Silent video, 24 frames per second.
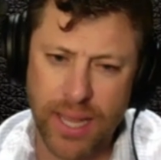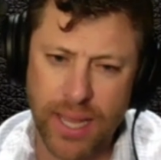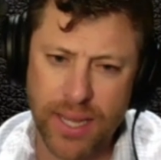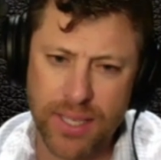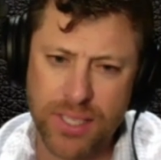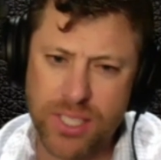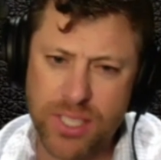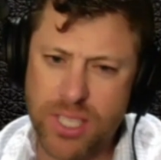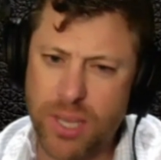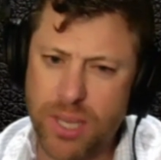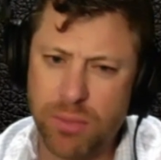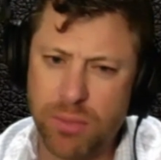
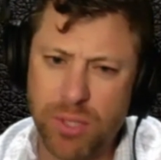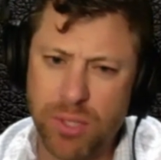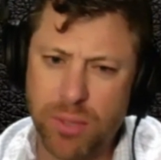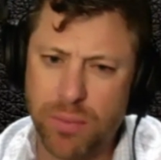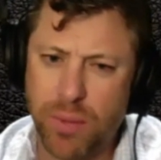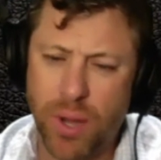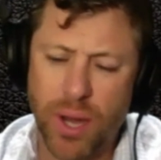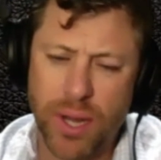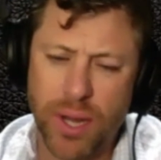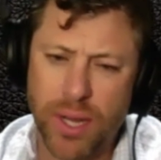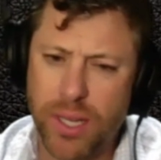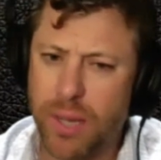stumbled
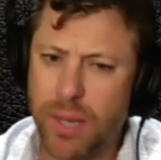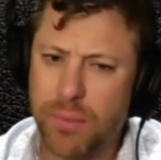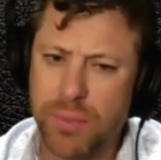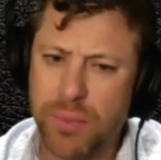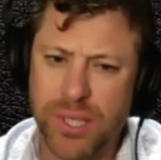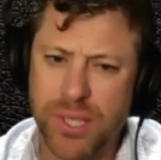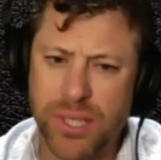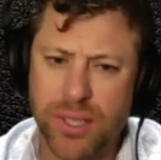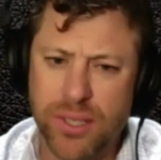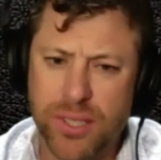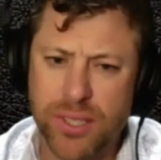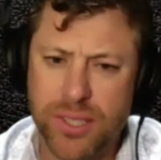upon a couple of
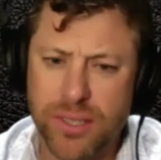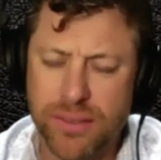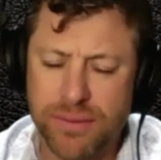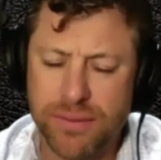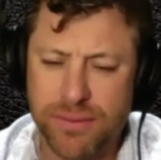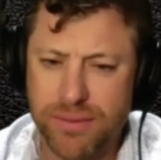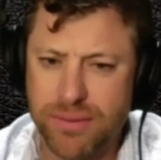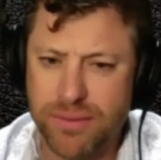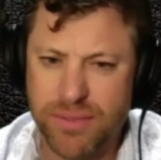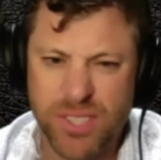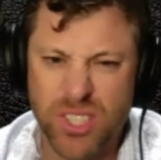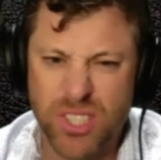years of
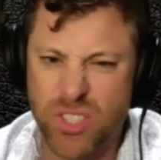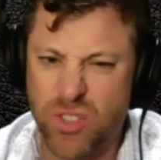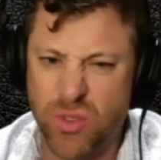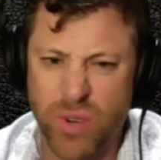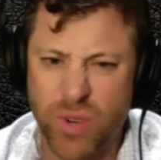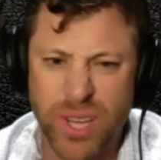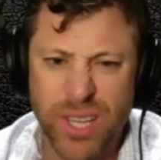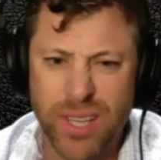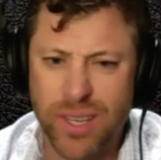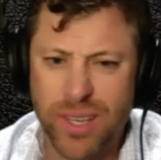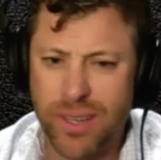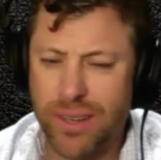just
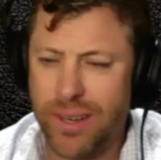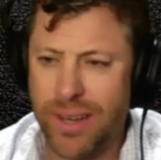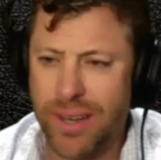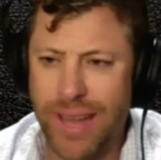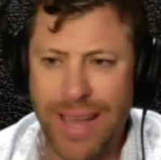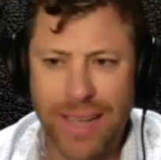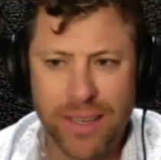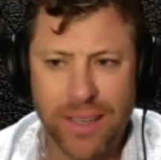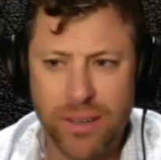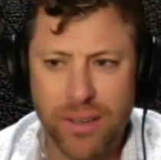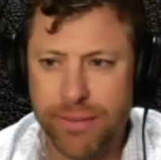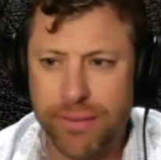drinking and
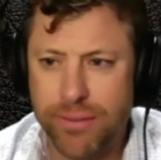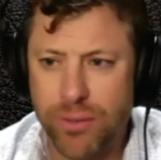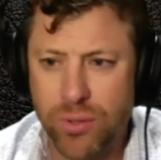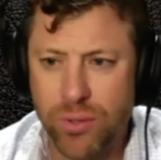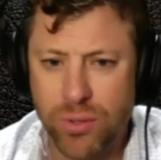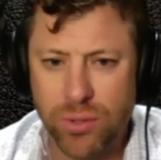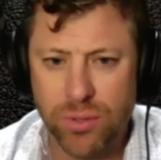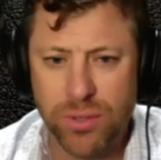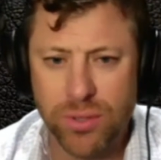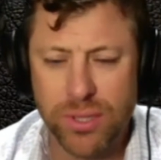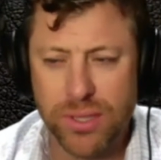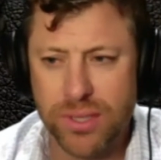acting a
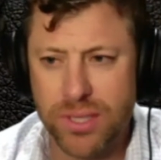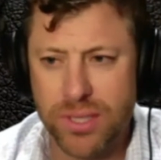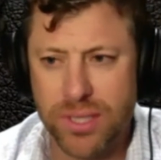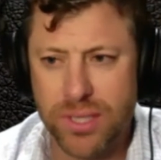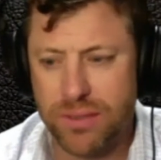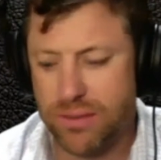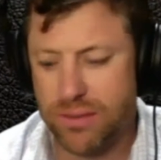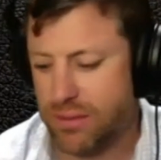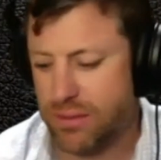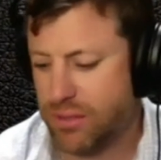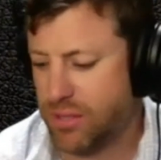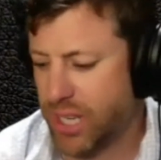fool and just
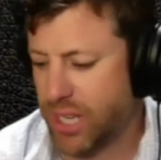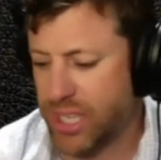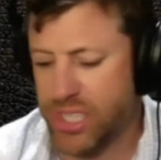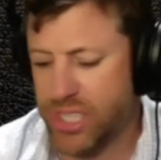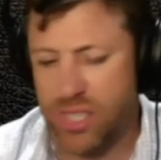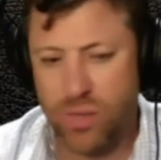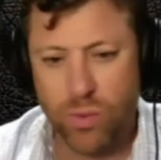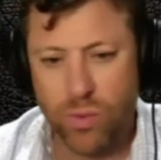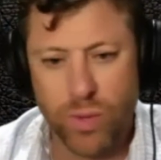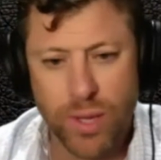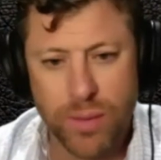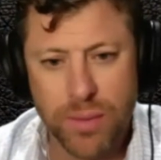
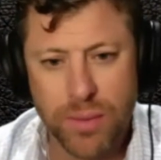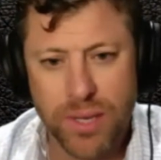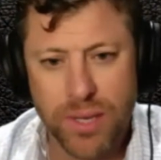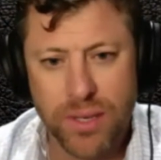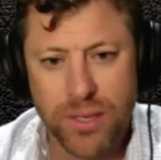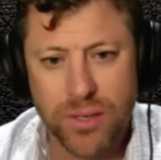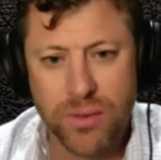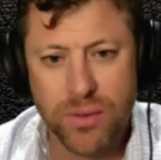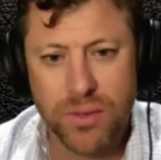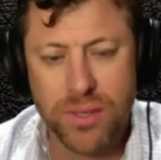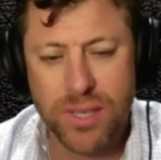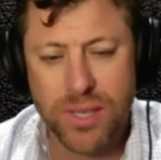chasing women and
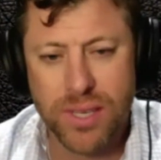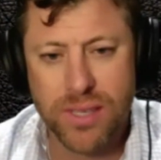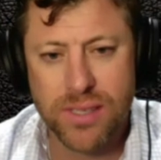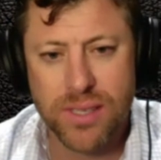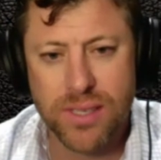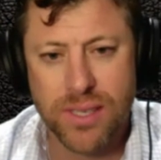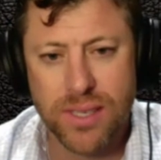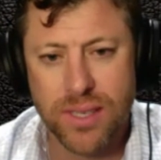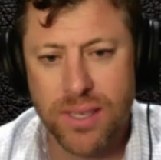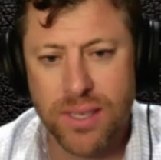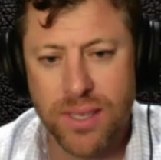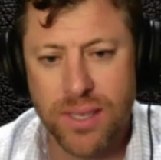doing things
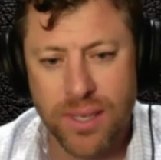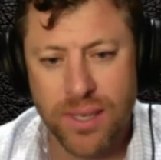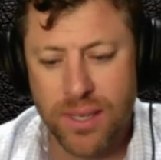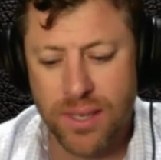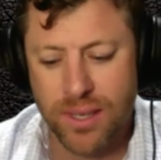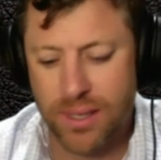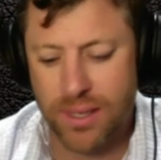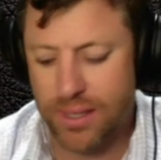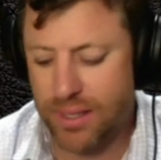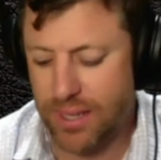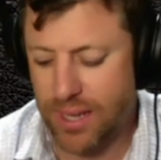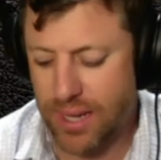that
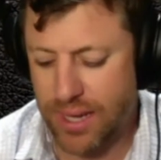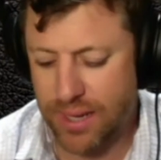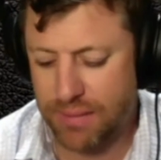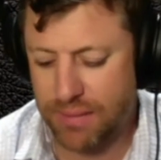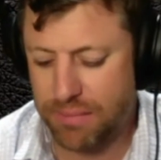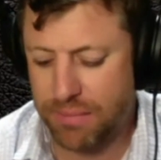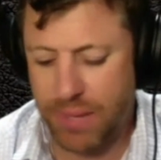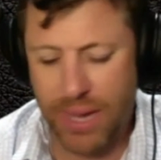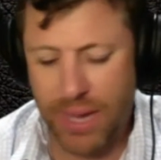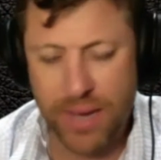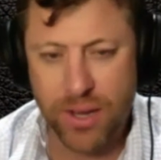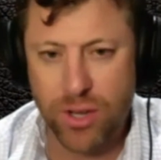
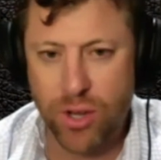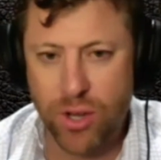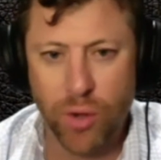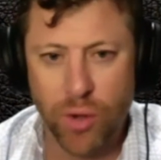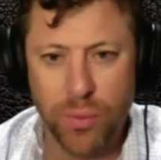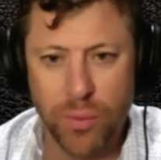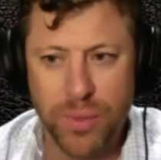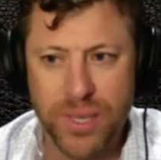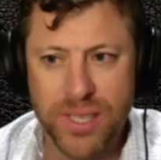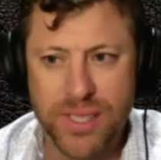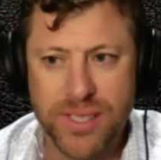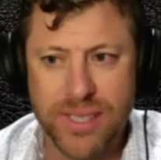by no
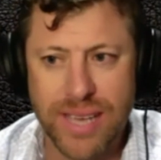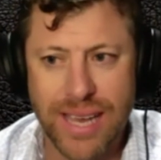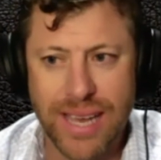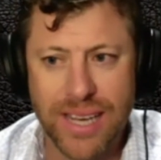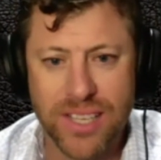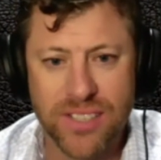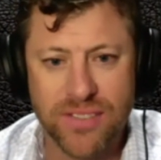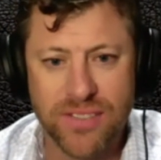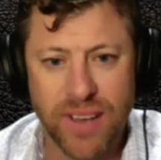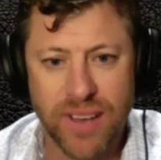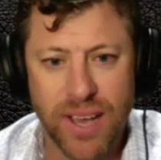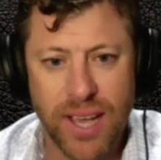means
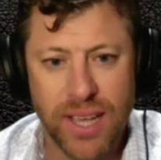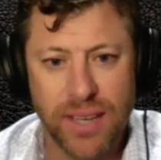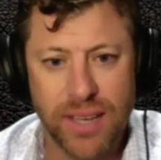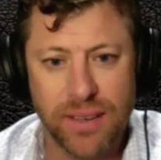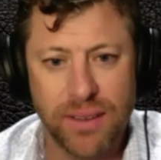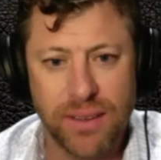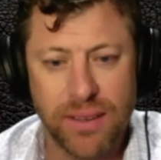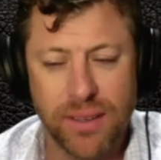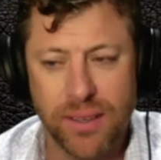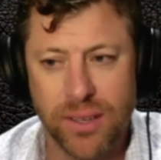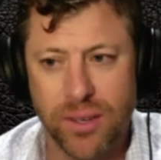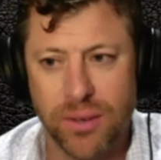satisfied,
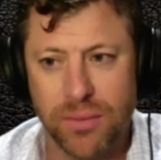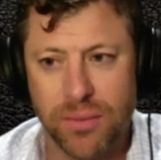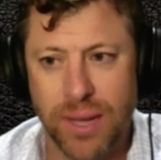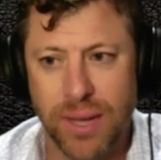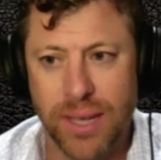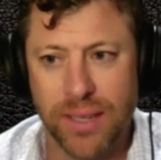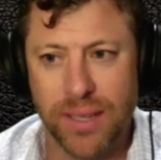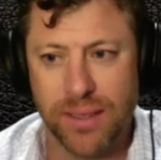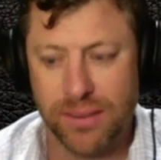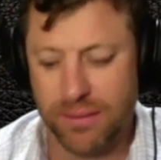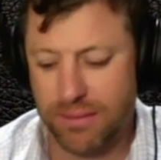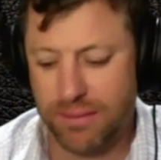
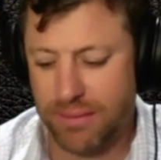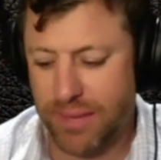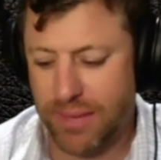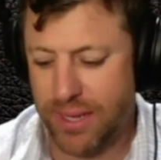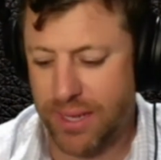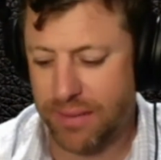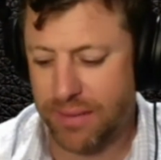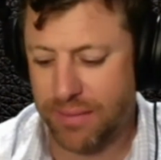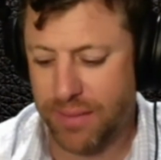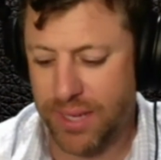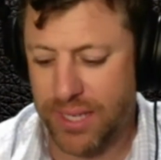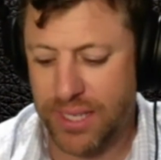my
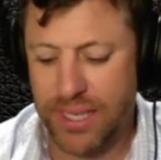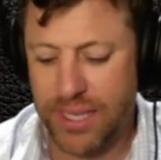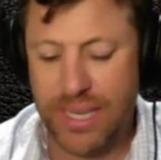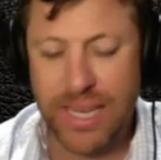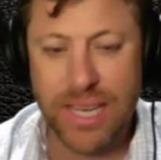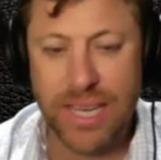need